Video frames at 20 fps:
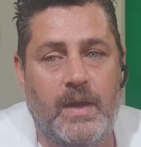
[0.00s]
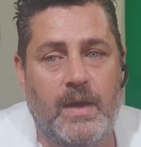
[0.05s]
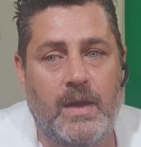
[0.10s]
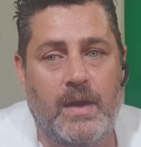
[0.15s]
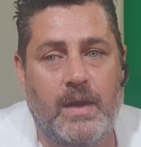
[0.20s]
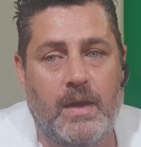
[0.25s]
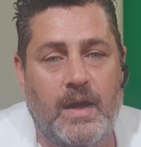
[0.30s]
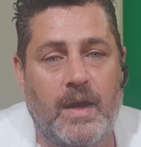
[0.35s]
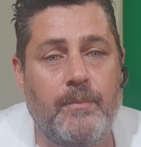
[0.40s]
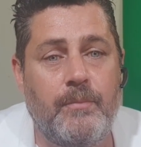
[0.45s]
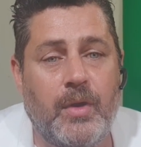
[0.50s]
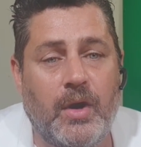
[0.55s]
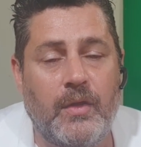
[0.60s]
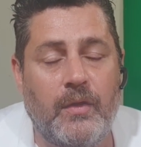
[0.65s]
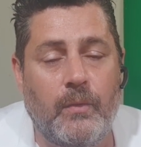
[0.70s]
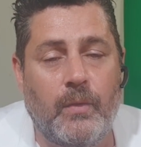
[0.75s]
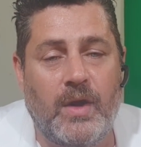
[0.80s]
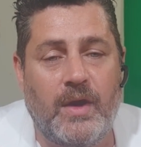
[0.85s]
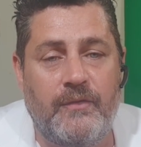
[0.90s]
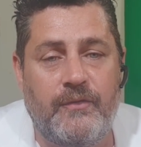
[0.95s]
And by
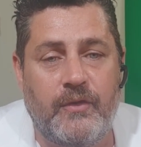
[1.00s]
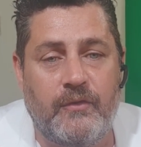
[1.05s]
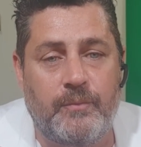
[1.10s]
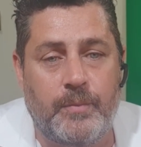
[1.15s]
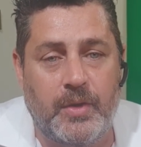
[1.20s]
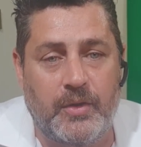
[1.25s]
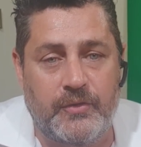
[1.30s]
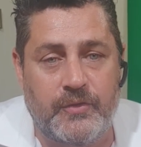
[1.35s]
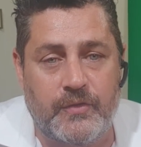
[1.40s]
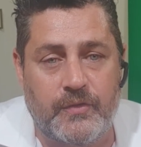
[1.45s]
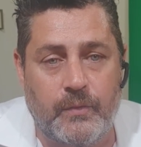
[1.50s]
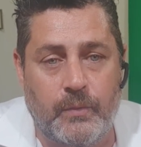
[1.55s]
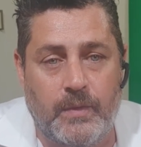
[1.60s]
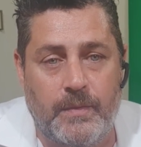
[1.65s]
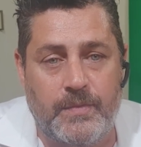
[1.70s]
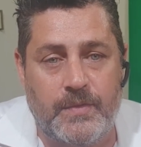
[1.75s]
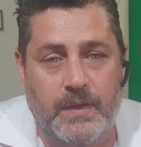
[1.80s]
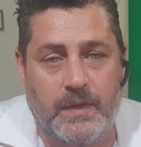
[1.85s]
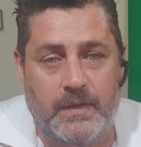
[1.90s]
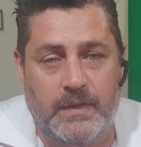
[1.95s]
the way, if you've purchased a
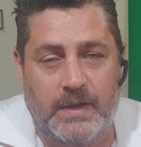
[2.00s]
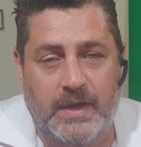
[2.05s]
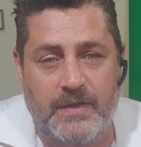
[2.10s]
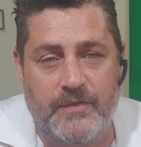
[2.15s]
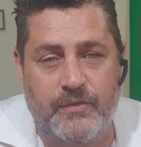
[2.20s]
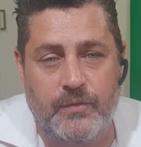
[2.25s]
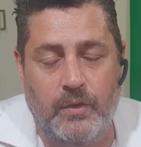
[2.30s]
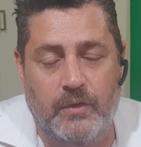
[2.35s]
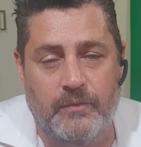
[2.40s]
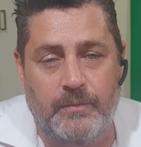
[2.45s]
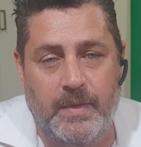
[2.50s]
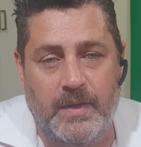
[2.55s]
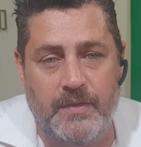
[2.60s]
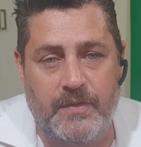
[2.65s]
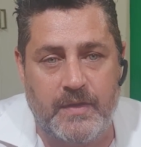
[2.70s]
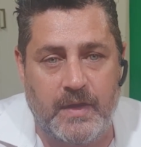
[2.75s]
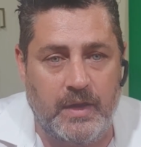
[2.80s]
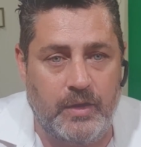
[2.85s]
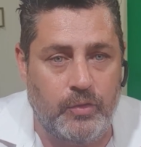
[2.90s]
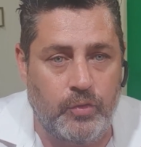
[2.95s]
website in the last 12
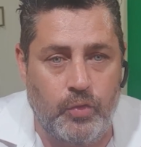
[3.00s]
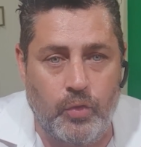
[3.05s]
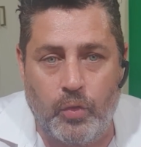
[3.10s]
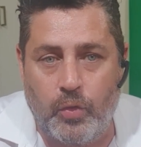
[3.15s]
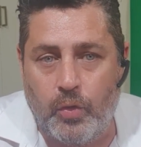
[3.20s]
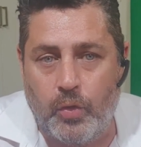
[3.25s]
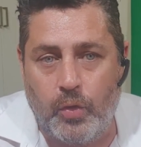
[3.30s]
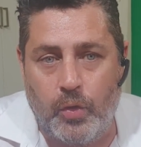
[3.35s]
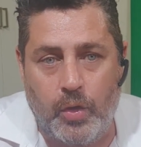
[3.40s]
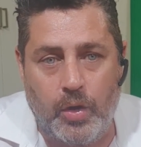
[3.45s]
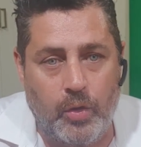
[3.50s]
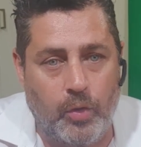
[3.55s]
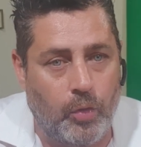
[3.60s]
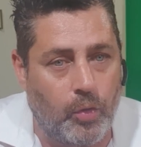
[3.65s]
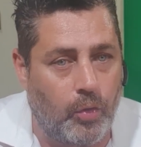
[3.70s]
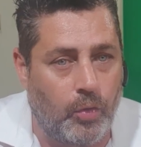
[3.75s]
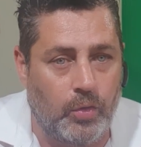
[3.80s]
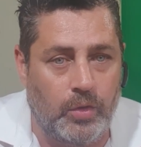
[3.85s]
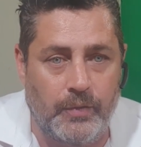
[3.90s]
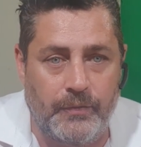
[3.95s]
months, ignore
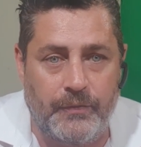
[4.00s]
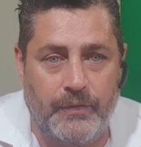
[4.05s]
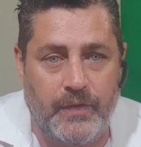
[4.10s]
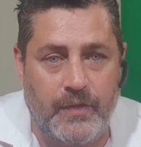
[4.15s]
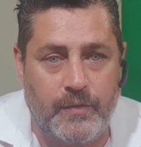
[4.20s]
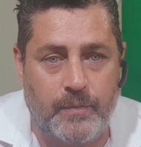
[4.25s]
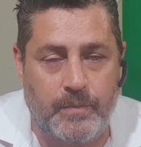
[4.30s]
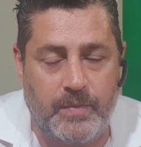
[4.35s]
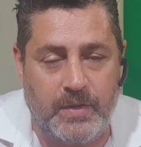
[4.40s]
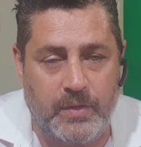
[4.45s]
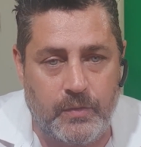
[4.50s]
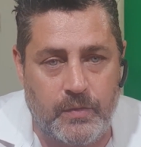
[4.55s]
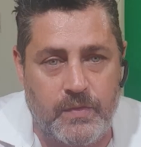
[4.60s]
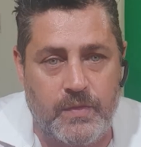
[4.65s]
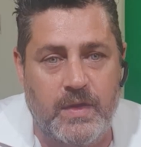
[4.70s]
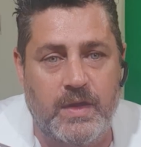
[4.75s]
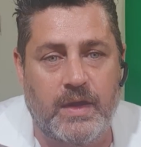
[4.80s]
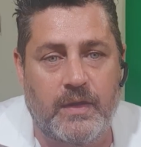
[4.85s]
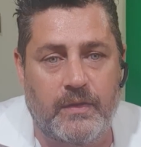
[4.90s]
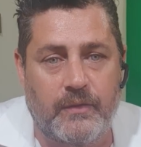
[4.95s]
all of this because
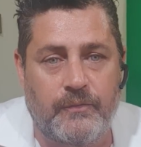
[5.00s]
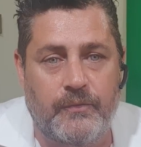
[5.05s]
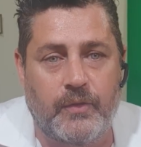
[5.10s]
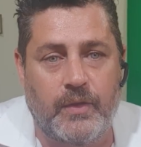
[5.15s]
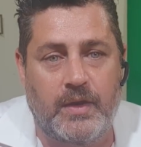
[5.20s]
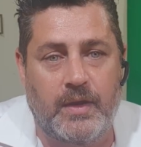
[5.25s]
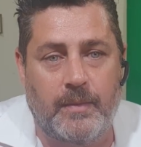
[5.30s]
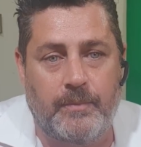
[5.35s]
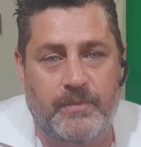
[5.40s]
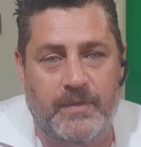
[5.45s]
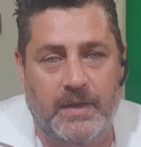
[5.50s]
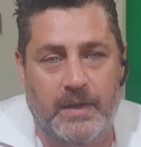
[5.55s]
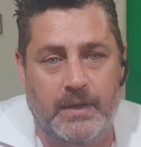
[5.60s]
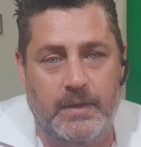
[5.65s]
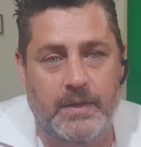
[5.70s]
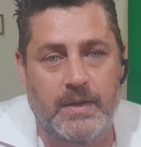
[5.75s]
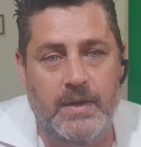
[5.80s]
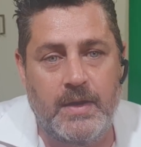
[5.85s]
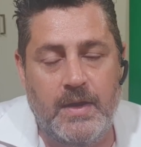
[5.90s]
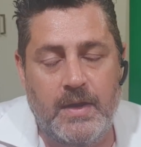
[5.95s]
you get the free update.
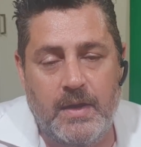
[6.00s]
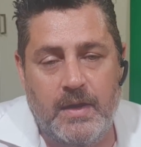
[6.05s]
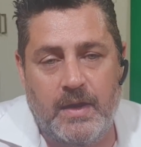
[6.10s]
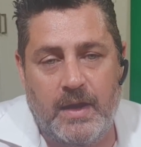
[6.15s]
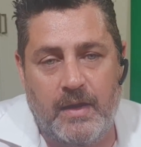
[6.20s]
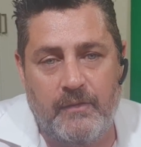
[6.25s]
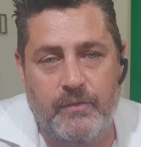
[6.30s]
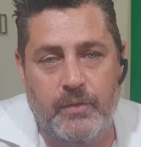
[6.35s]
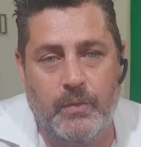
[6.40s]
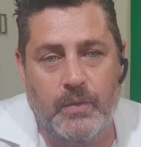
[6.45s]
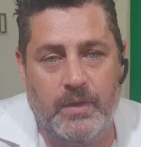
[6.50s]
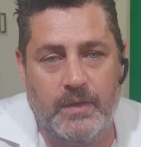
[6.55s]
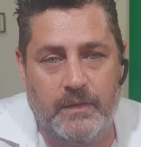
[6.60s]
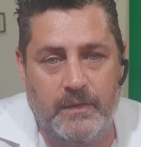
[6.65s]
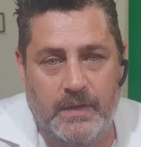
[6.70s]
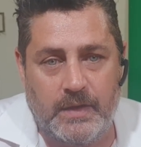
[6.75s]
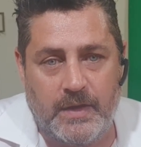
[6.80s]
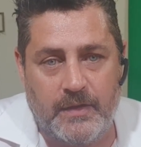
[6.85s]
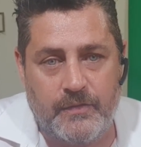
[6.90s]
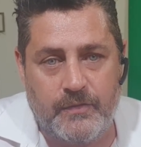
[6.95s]
Everyone in
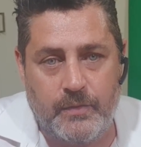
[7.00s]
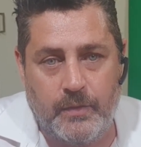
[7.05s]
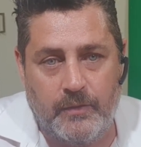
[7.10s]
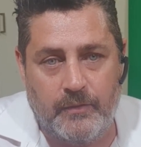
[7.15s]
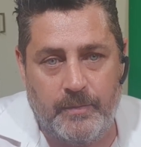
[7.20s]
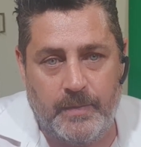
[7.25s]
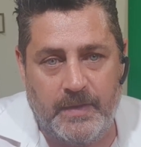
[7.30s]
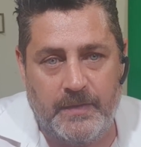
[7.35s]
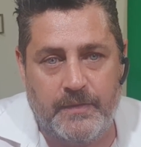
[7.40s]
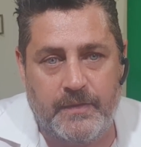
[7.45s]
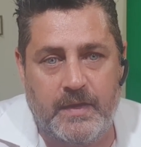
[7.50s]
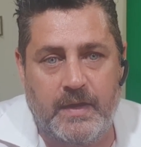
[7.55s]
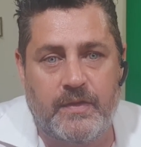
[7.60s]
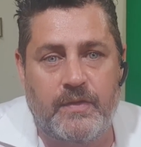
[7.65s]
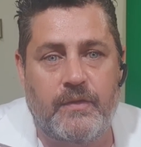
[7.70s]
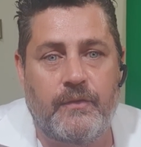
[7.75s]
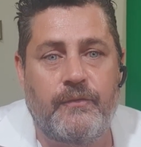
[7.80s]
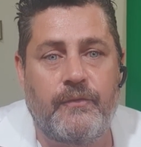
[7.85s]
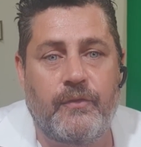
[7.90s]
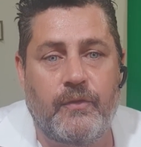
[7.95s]
the last 12 months
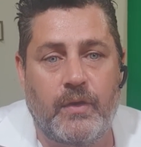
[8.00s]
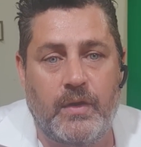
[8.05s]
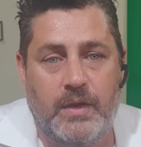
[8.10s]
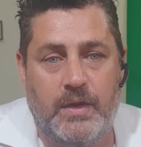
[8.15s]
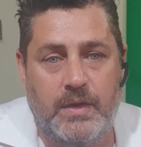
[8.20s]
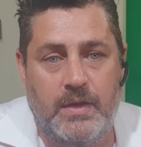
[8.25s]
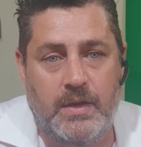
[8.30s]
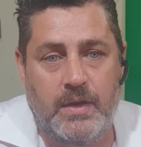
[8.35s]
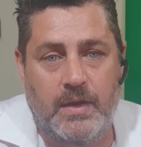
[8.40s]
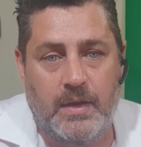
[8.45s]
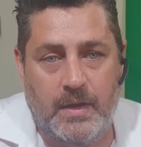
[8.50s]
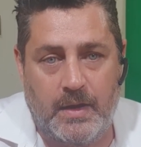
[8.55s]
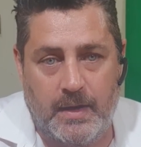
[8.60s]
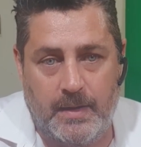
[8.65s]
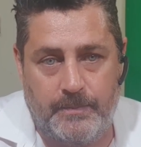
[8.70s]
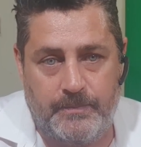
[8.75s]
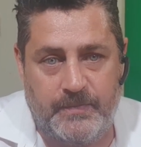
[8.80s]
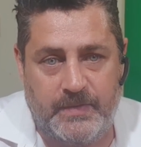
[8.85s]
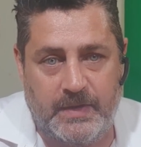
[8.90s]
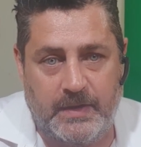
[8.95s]
gets a free
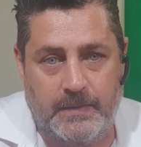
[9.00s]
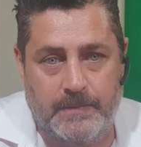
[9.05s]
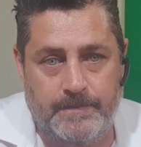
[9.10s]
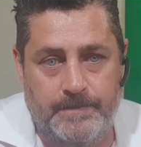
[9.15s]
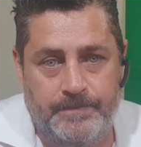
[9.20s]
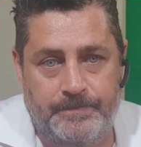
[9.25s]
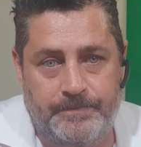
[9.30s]
update.